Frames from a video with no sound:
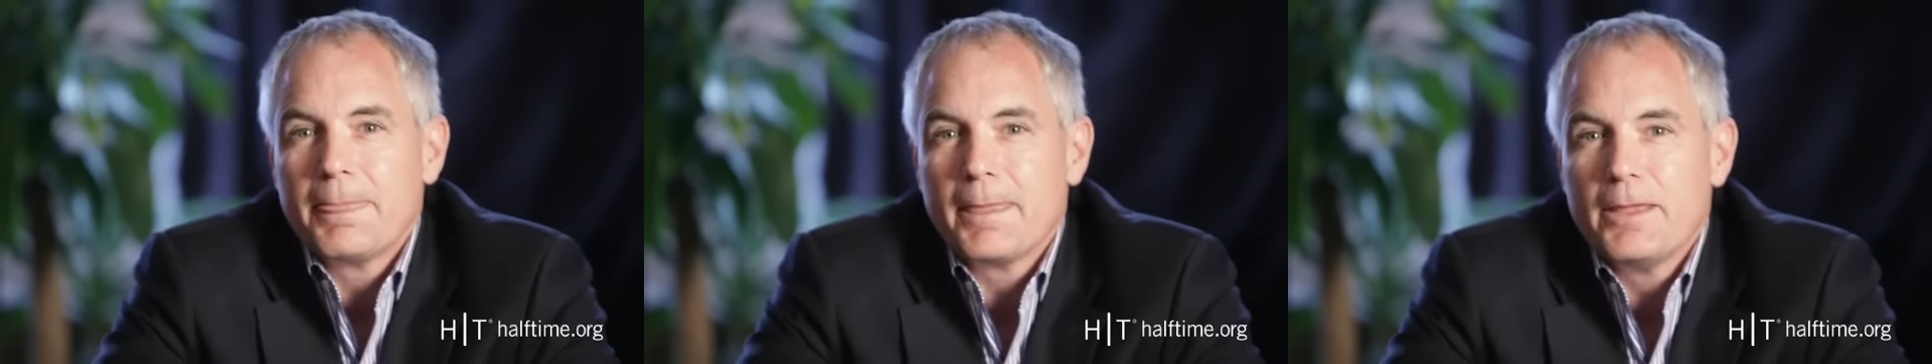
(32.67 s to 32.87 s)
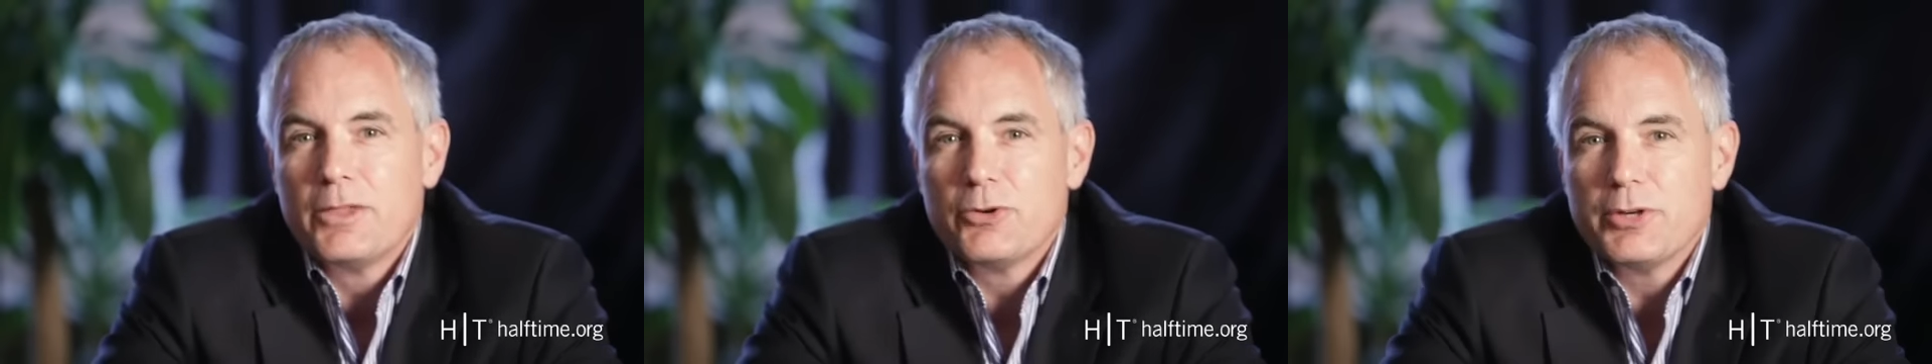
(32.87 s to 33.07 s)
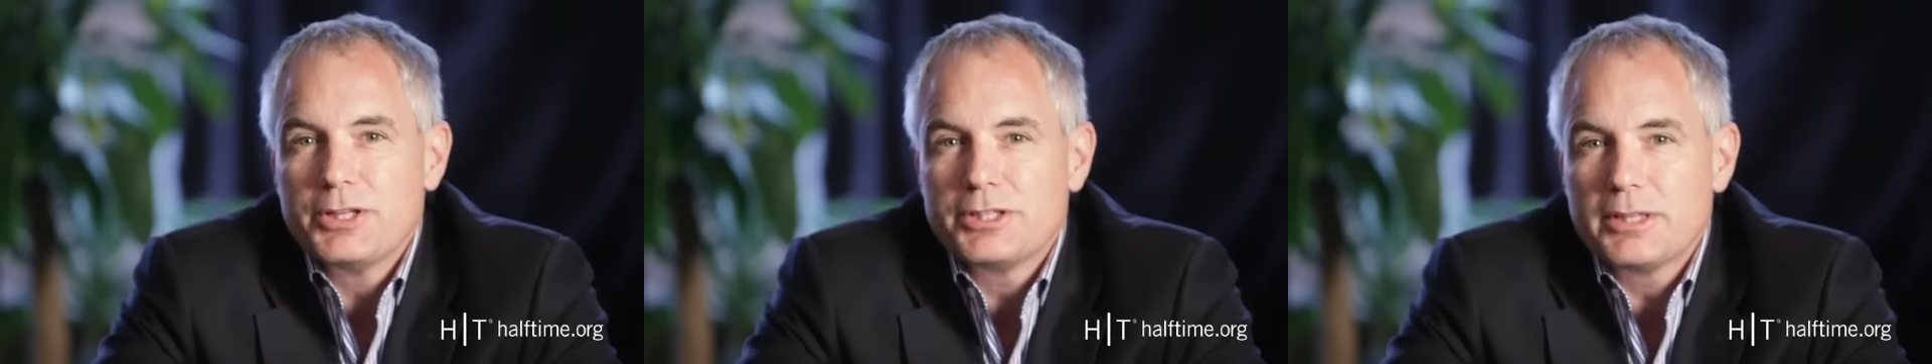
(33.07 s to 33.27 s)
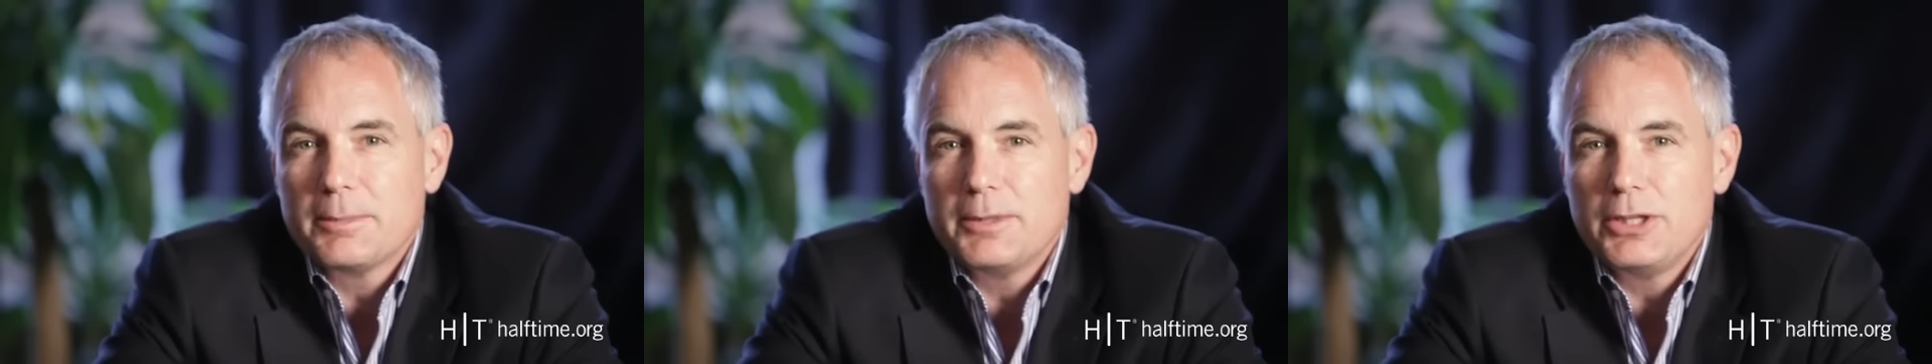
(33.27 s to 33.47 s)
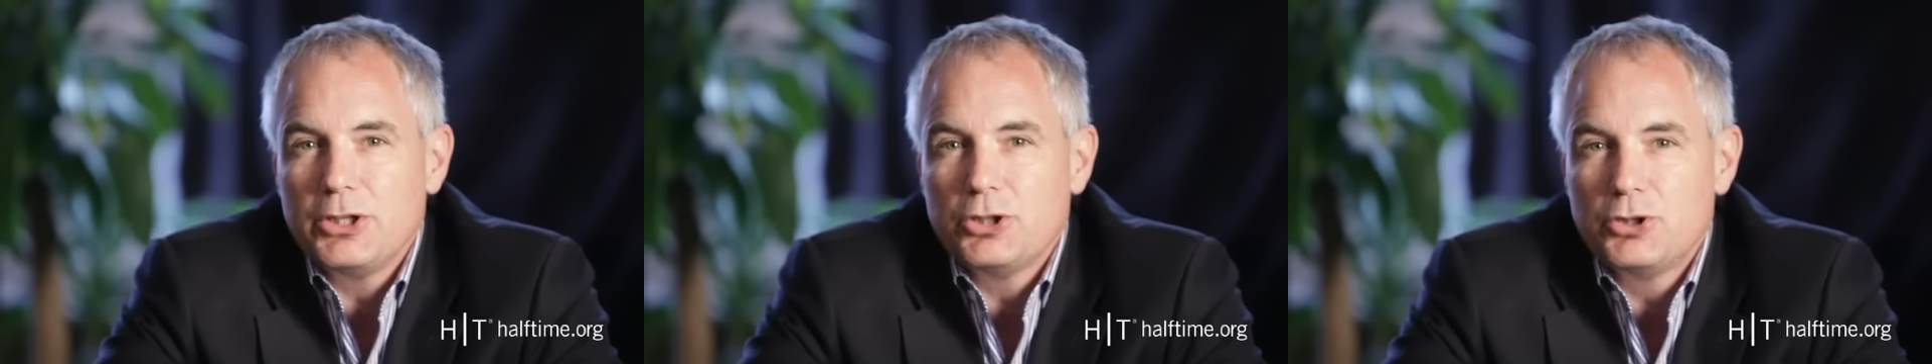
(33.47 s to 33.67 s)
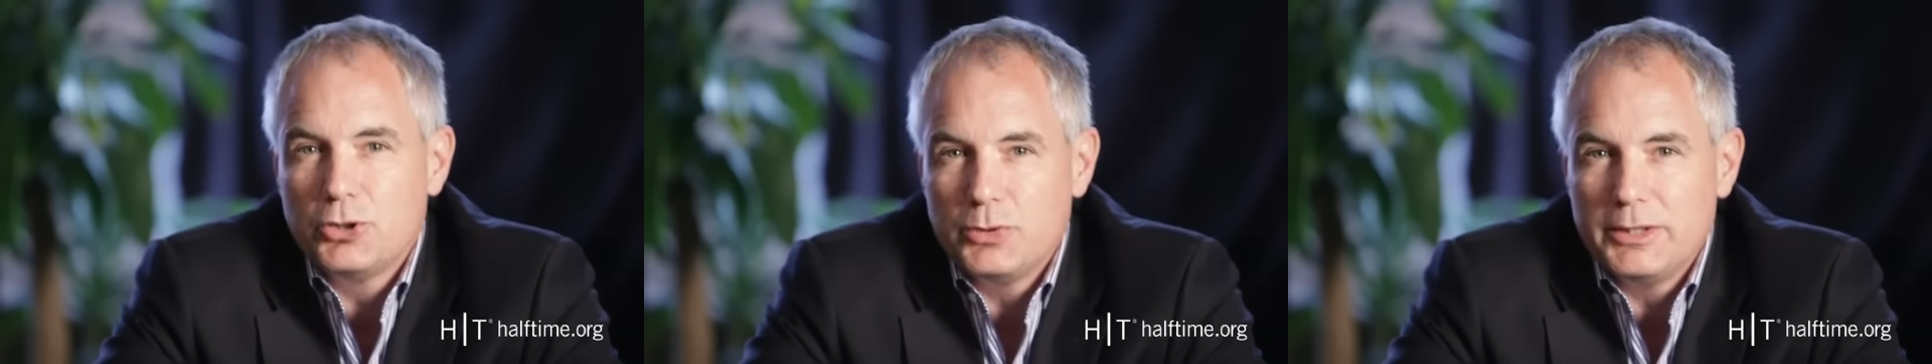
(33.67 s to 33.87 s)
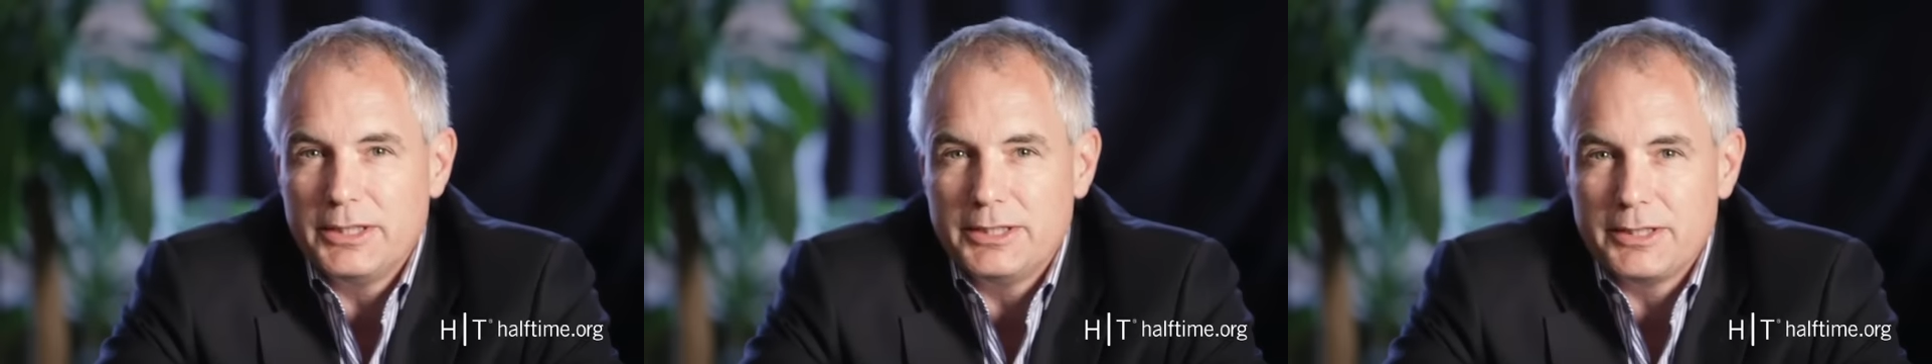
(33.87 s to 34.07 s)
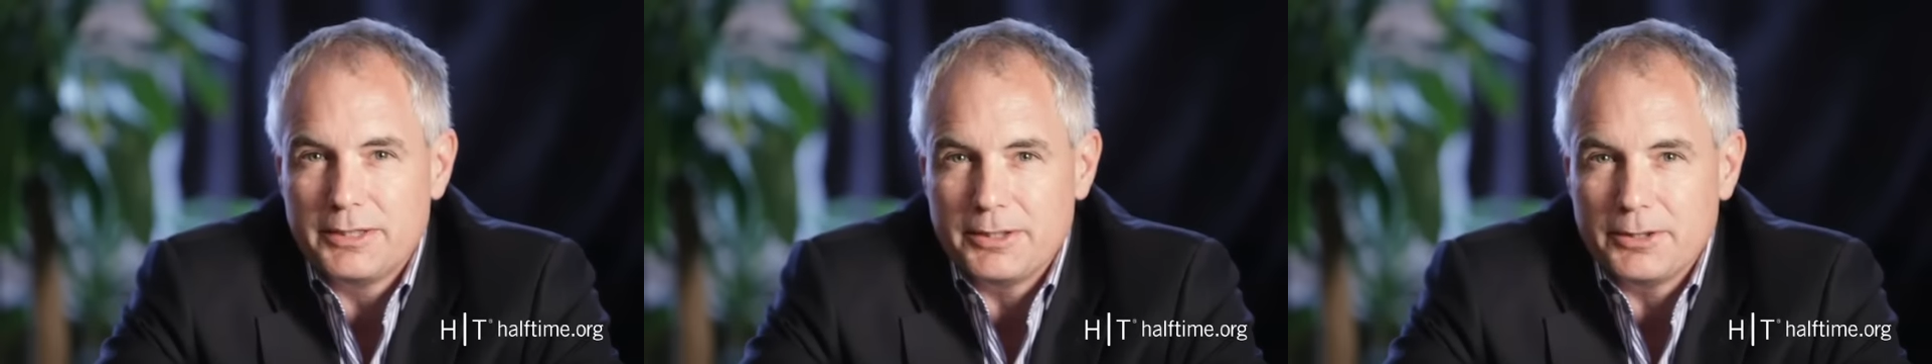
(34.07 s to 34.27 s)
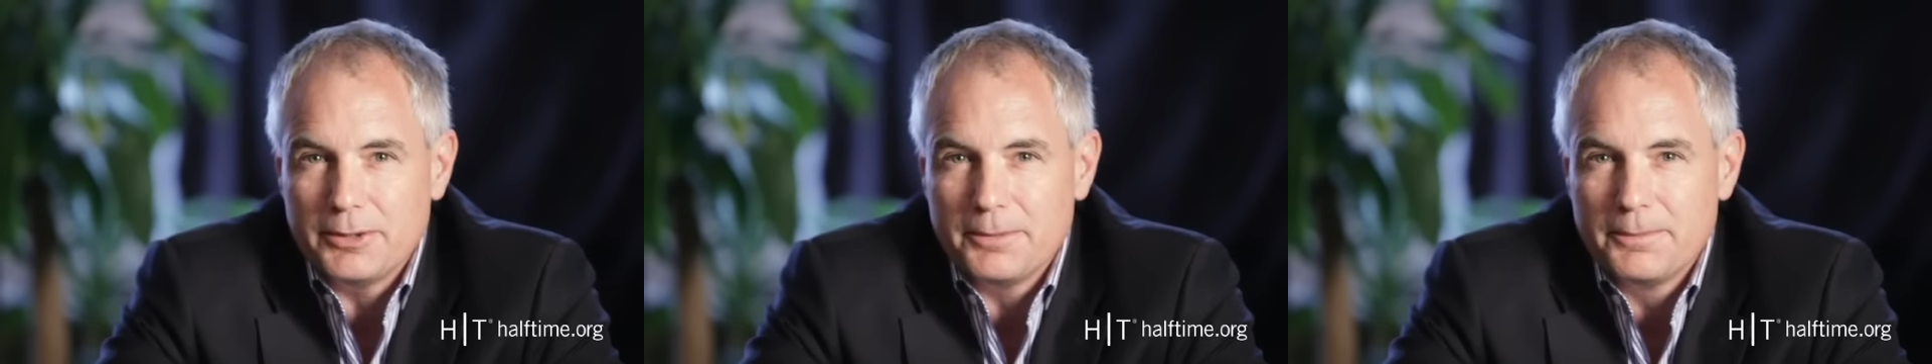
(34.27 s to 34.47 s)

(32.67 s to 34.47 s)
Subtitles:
There is something you do need to do.